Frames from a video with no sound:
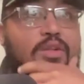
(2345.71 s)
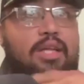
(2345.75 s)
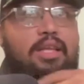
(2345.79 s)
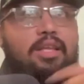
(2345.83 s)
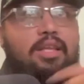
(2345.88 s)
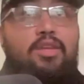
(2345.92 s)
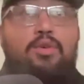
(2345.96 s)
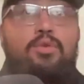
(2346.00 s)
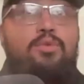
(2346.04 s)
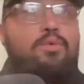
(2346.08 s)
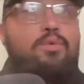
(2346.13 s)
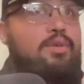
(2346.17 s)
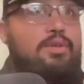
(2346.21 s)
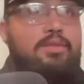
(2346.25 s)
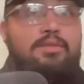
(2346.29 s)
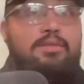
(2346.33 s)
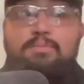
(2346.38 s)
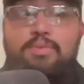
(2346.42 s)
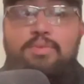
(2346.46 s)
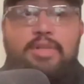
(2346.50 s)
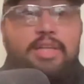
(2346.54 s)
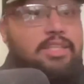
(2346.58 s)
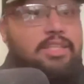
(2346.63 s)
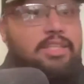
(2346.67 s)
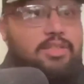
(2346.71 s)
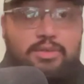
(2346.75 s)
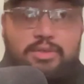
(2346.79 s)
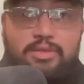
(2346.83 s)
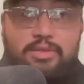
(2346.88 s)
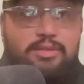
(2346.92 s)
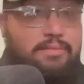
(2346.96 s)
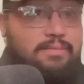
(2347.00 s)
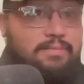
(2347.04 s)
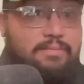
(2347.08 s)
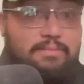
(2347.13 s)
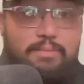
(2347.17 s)
like you were a placer
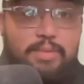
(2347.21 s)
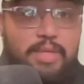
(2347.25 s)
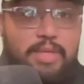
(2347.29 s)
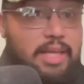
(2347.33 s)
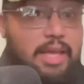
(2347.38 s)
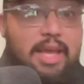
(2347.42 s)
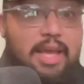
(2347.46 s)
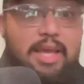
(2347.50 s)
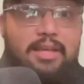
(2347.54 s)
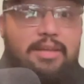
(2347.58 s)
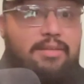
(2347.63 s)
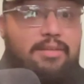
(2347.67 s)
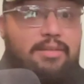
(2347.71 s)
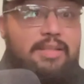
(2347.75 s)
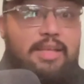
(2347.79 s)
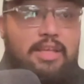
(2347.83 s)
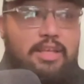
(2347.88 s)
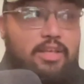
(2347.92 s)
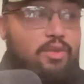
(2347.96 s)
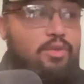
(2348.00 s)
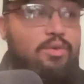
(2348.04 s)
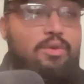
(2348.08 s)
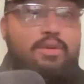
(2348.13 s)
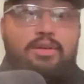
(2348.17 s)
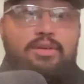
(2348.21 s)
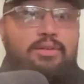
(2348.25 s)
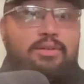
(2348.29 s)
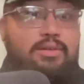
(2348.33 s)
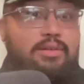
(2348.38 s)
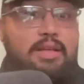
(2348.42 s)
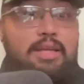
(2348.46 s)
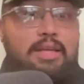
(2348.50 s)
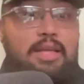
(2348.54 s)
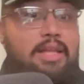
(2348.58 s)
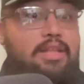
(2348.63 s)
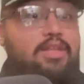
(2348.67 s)
in PA, like you
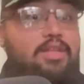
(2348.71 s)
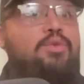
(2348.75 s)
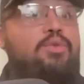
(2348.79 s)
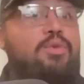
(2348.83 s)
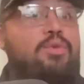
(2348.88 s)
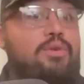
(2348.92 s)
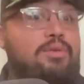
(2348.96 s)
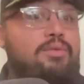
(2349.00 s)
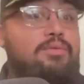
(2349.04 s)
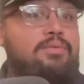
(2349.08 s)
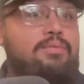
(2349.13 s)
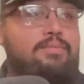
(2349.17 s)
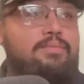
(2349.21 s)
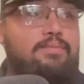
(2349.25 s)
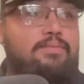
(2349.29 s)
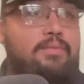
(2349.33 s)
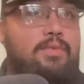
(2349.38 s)
could, like, and you